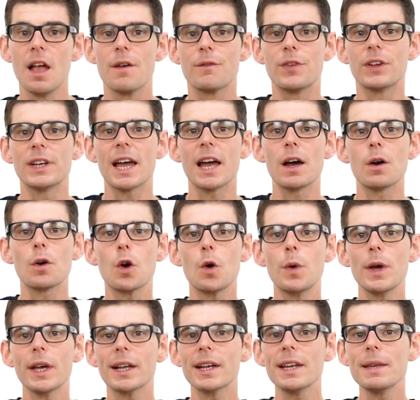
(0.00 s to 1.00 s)
then how
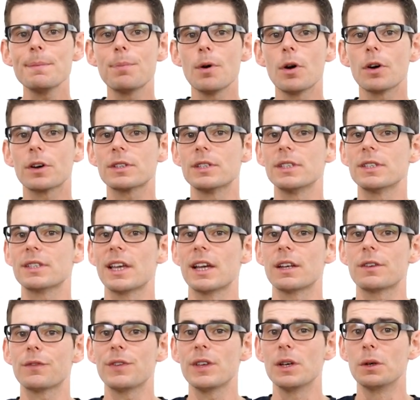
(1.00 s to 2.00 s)
quickly boxes
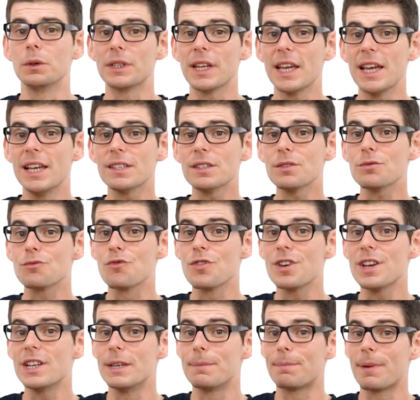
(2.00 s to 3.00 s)
get filled isn't
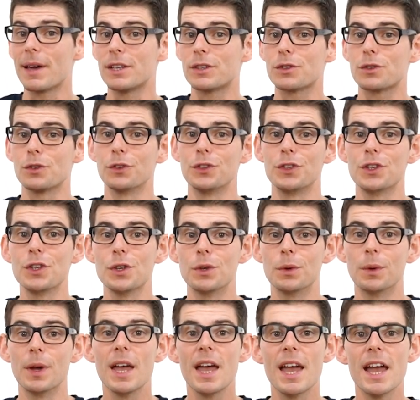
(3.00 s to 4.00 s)
really based on
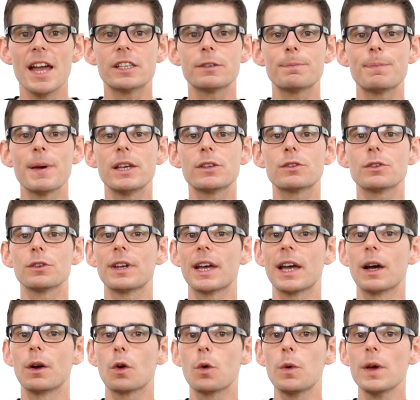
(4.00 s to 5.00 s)
you, it's based on
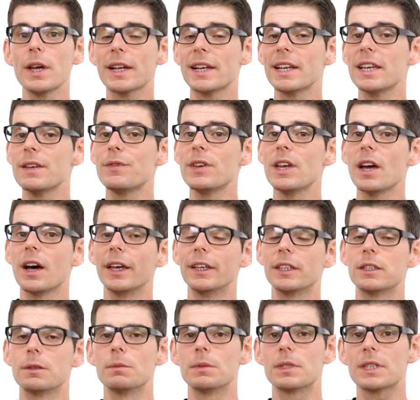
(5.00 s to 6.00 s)
how quickly the
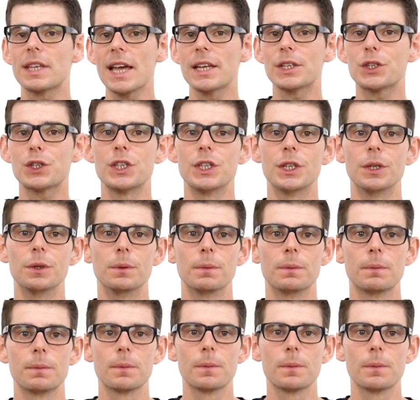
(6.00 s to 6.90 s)
items get to you.